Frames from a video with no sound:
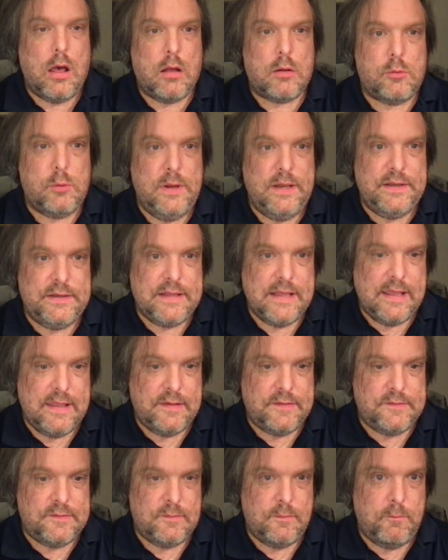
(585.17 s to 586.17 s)
queen
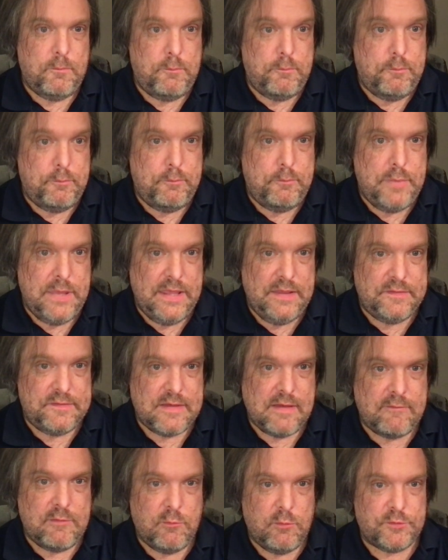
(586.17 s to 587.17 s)
takes
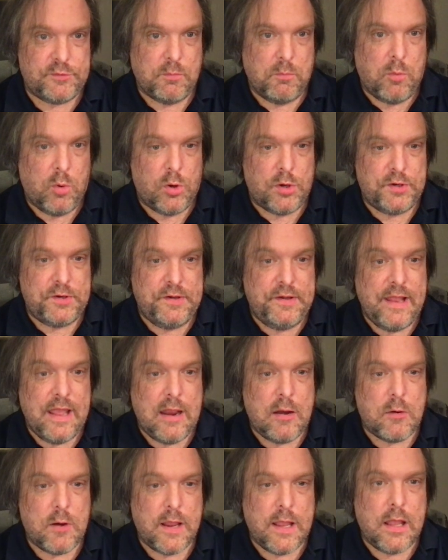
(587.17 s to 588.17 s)
b7 was a more
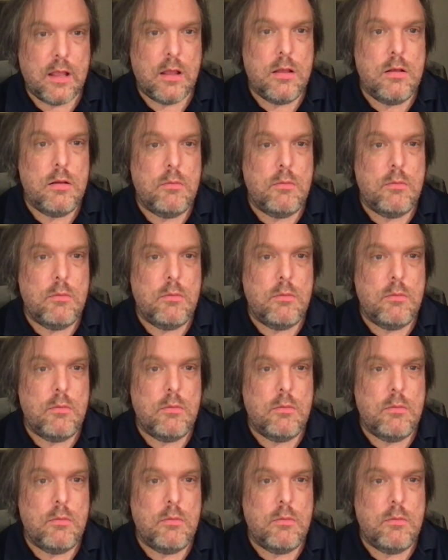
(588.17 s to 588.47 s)
daring